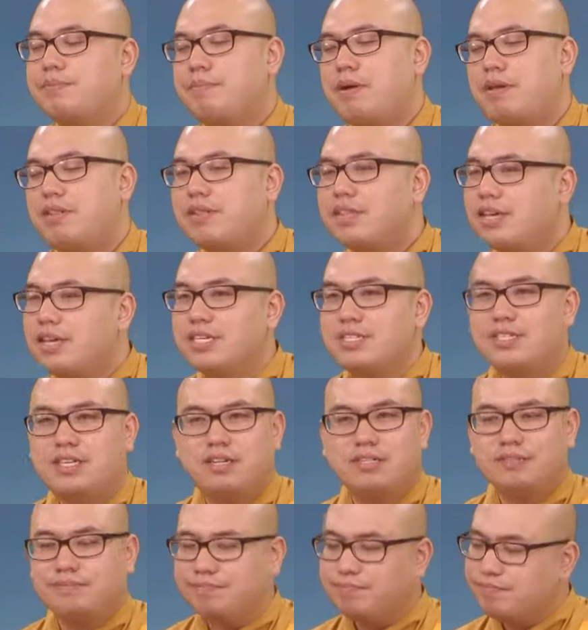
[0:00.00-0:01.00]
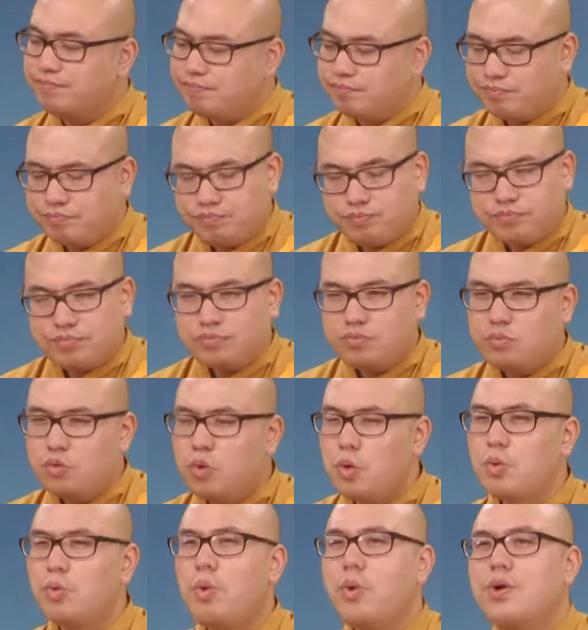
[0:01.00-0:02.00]
about this, there's
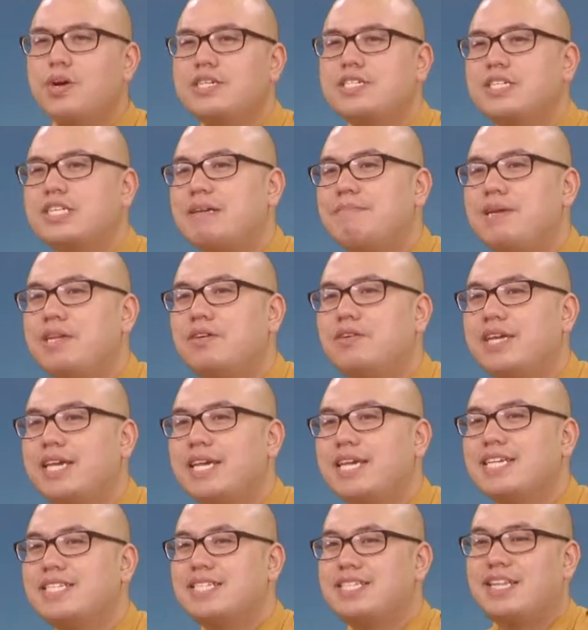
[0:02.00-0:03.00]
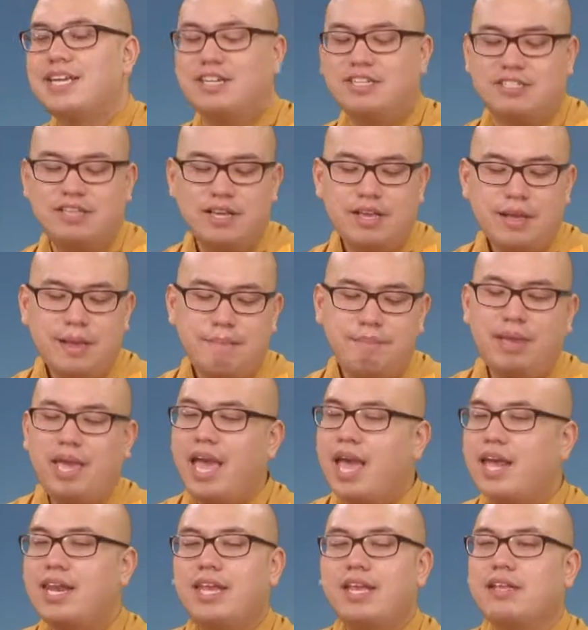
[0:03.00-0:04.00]
wars in the Middle East, and there's
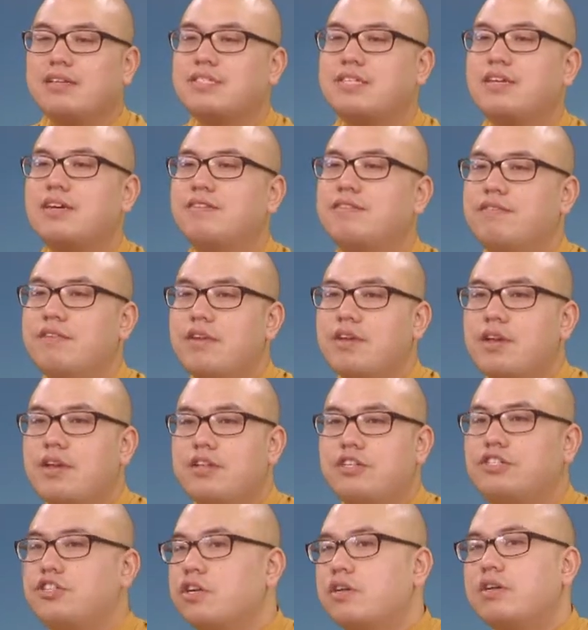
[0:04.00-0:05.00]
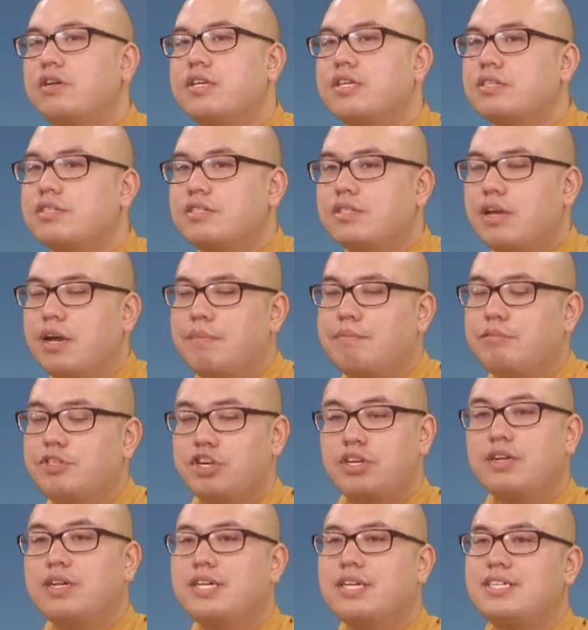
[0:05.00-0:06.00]
beheadings of
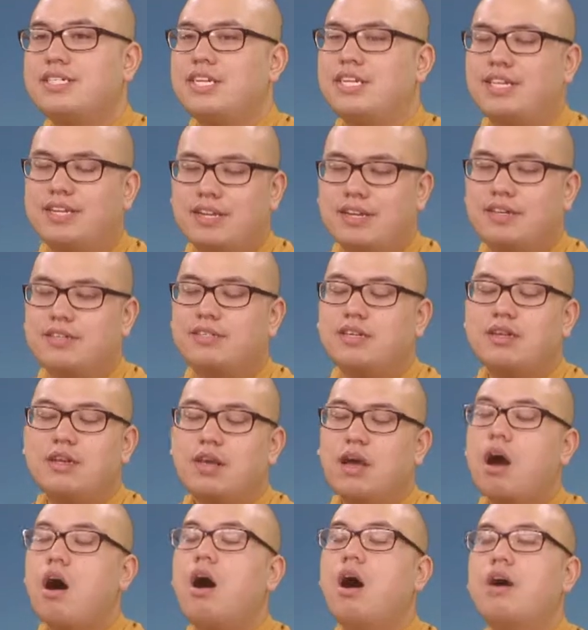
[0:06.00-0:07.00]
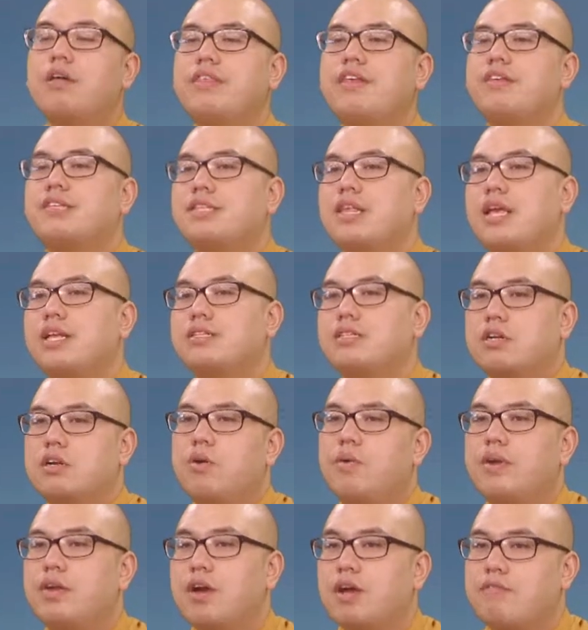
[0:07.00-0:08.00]
journalists, and there's all these things that are
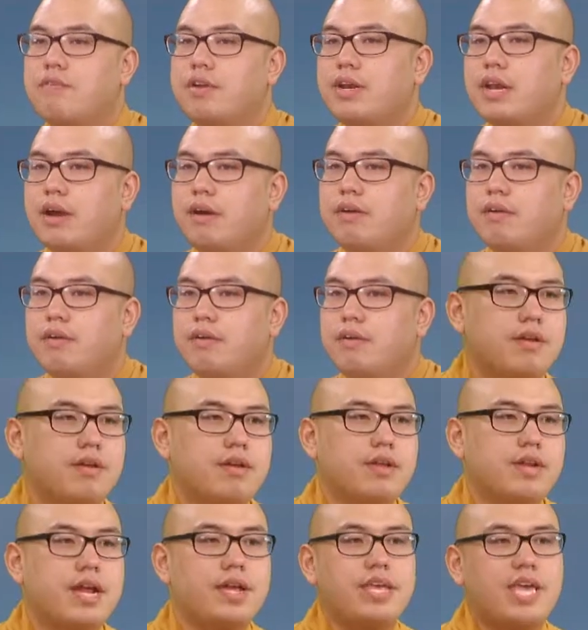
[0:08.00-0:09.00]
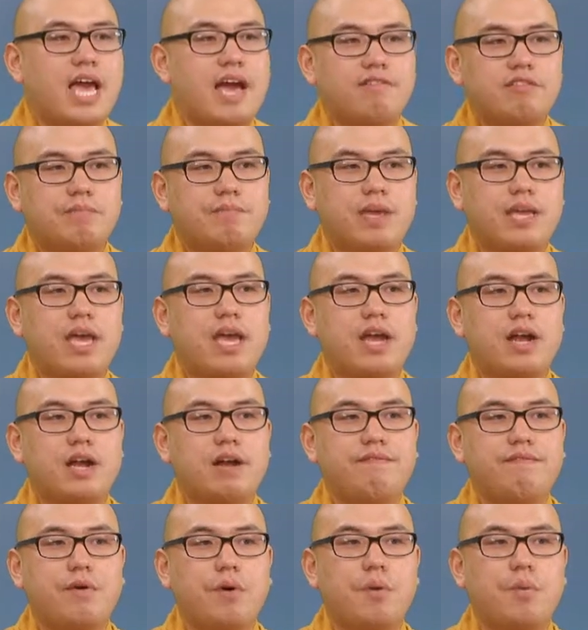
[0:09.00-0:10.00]
going on right now. Now you have to be
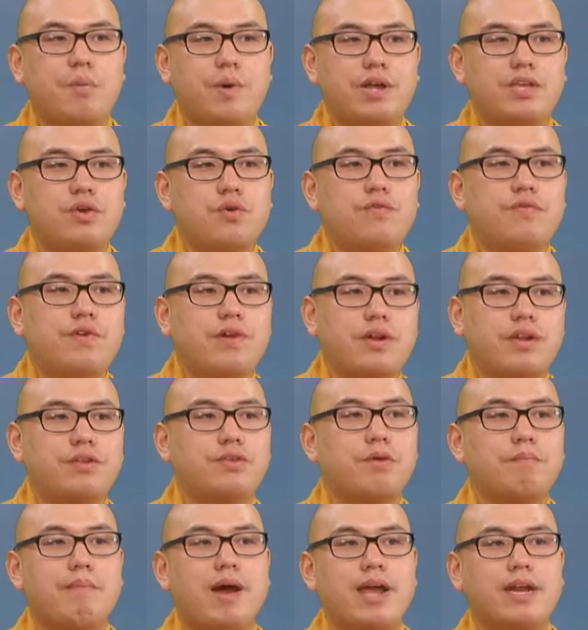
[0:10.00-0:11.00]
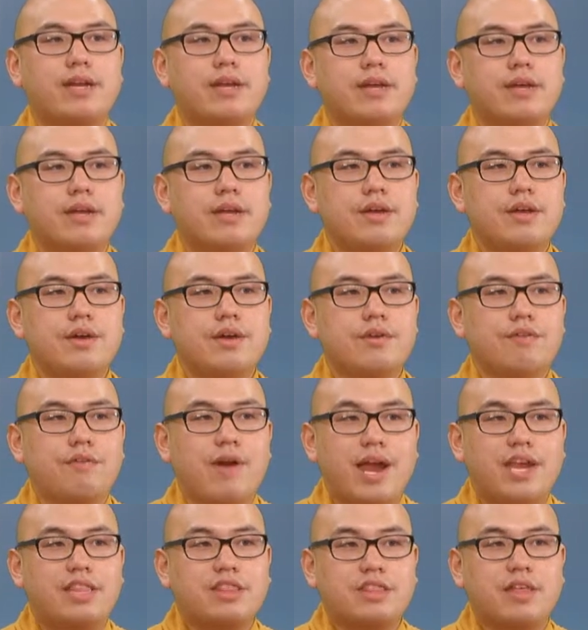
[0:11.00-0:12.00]
careful what you feel in your mind.
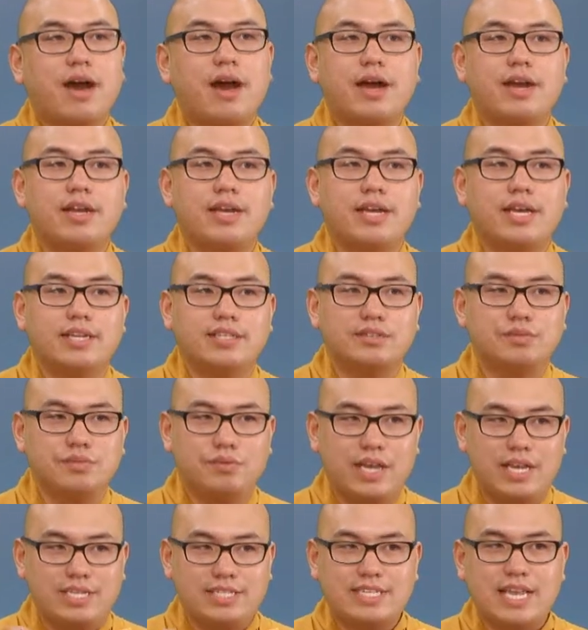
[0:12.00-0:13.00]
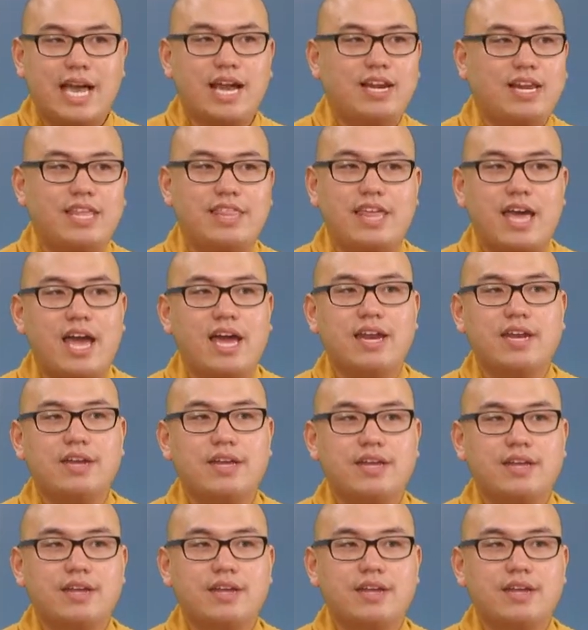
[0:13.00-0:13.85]
Right thought is exactly that.